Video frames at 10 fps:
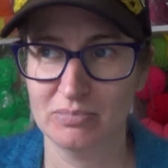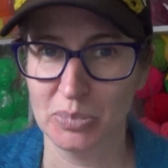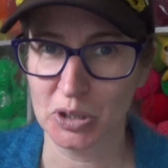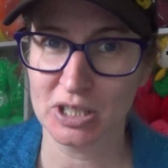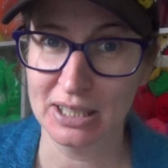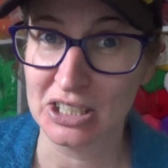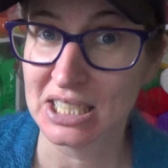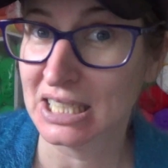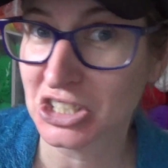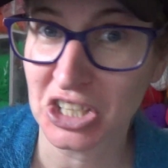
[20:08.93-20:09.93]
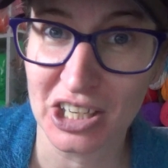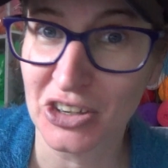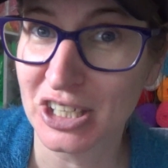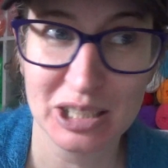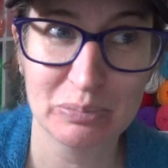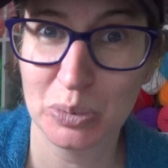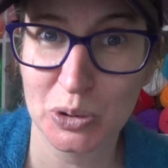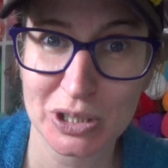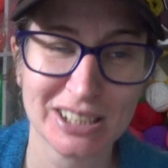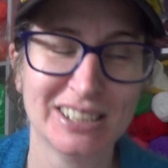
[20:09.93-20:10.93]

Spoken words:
Personally, I didn't check, I just booked.